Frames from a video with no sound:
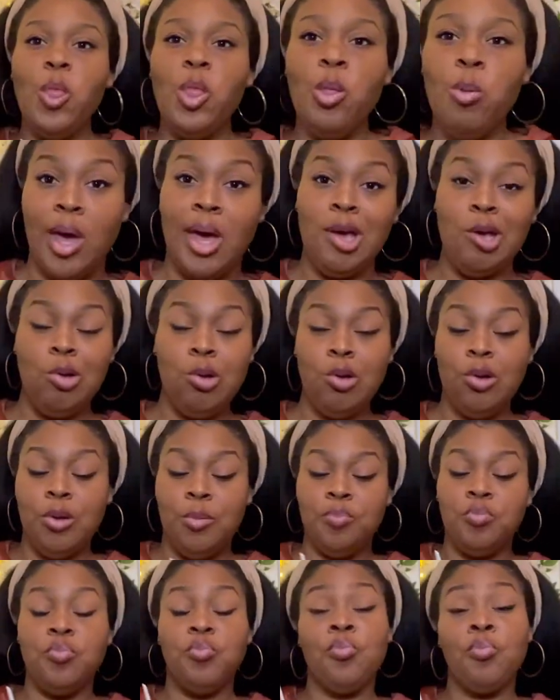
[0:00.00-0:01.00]
Okay,
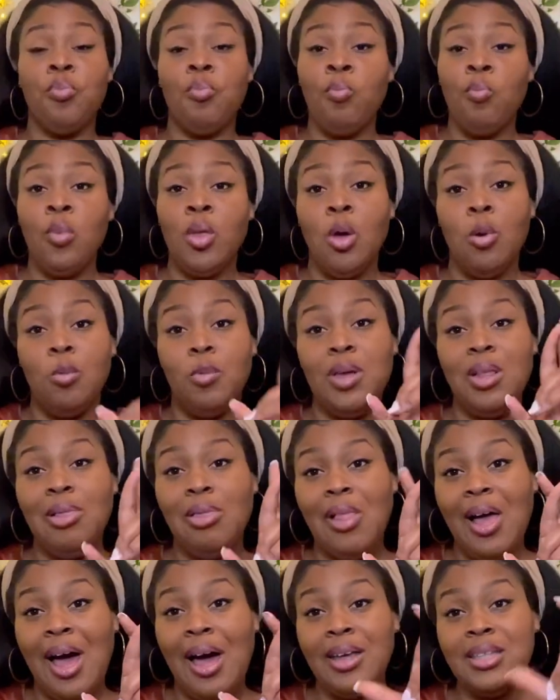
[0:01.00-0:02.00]
cool. We
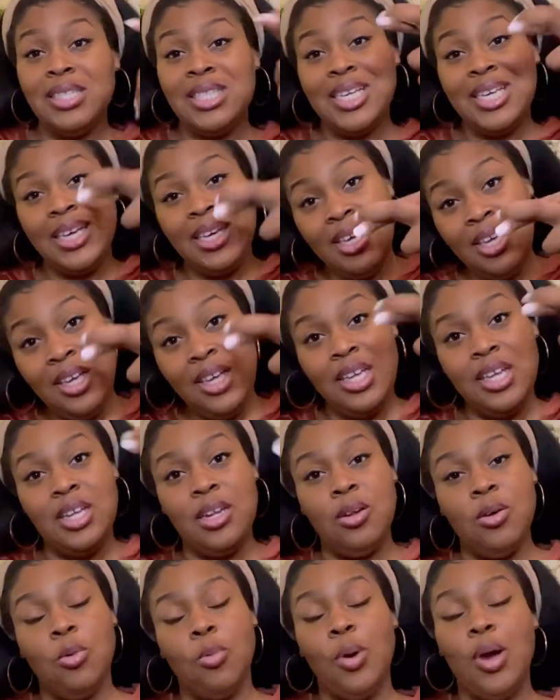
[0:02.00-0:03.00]
locked
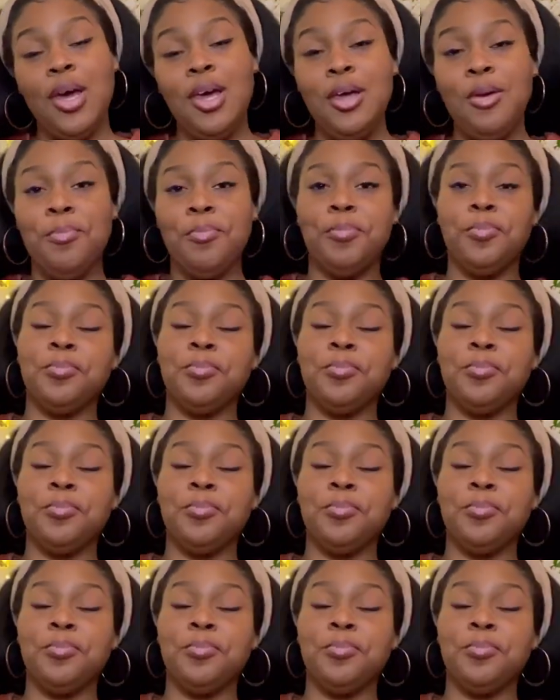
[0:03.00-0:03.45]
in, right?